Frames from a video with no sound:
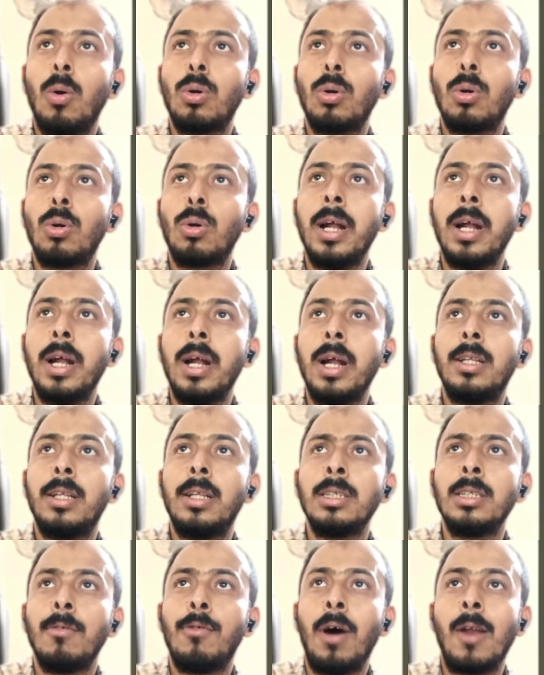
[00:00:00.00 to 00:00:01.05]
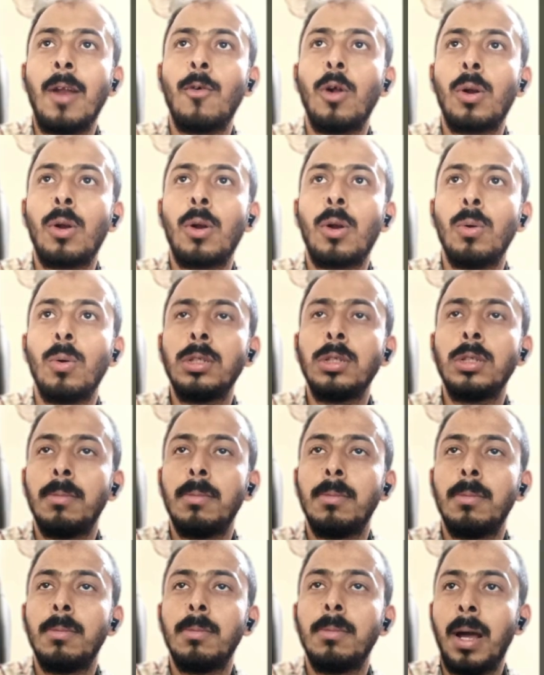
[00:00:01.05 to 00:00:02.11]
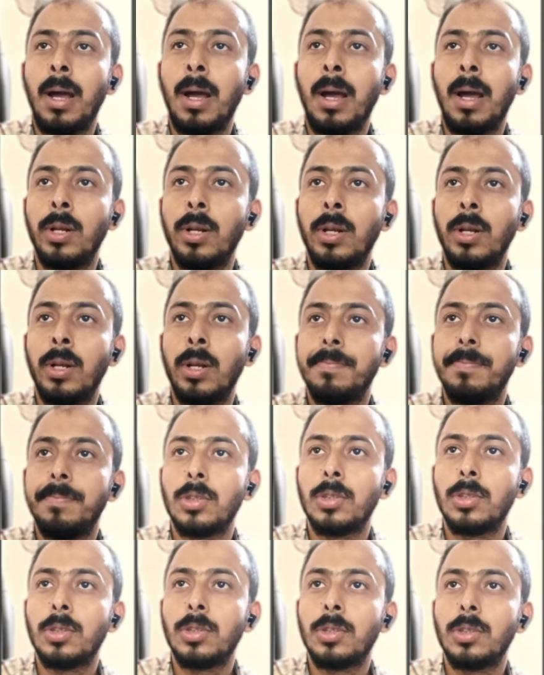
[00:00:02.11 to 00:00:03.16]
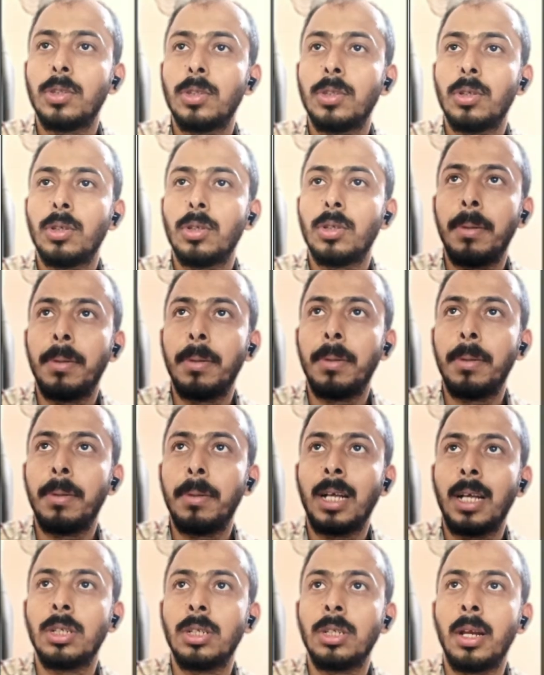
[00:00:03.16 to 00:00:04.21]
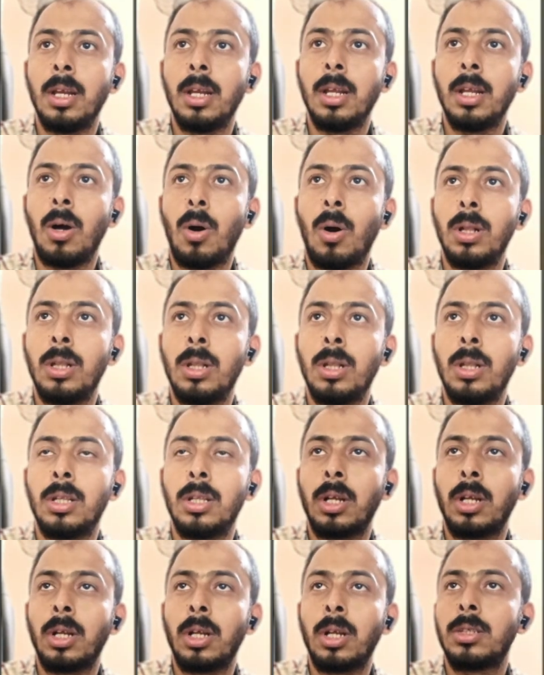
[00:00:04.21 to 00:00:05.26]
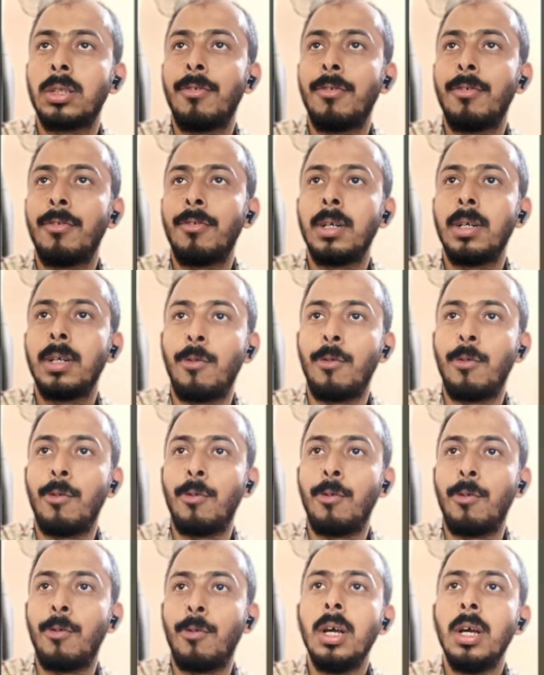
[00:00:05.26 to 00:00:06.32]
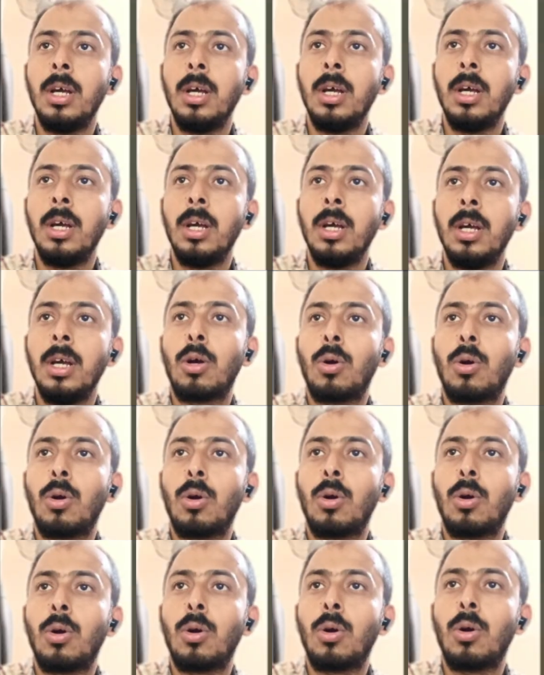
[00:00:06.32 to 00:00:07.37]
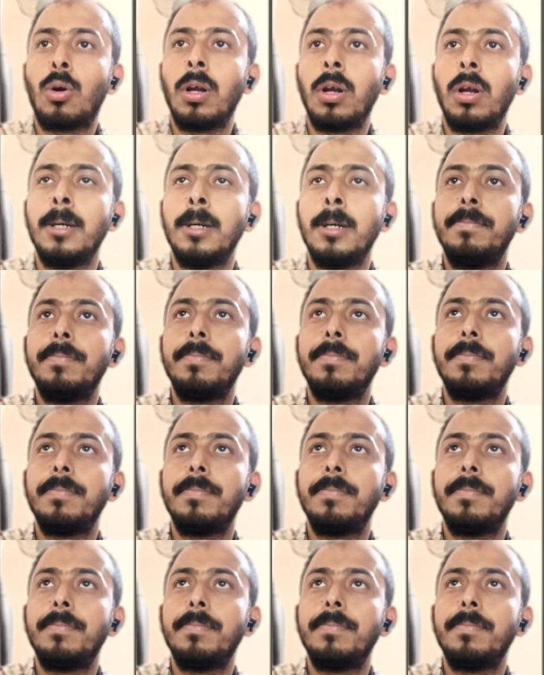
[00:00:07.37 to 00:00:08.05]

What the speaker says: how to create this firewall rules manually. So we'll keep it as regional and all other stuff default. Click on create.